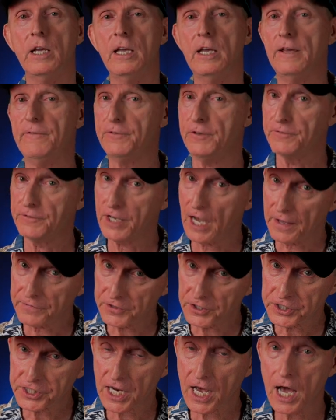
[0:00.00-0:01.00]
If you've got
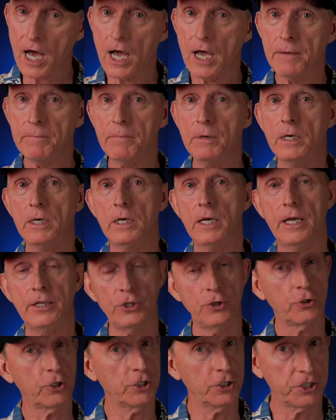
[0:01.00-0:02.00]
the time
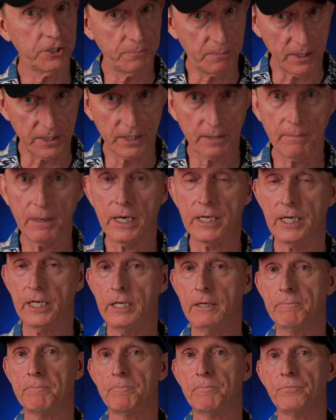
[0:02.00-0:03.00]
and you can spend the
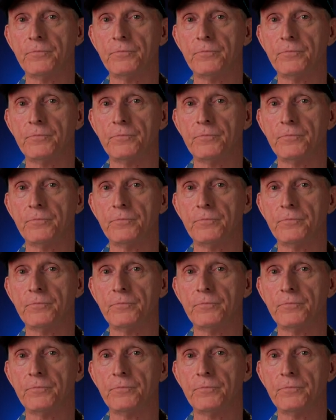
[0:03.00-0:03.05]
money,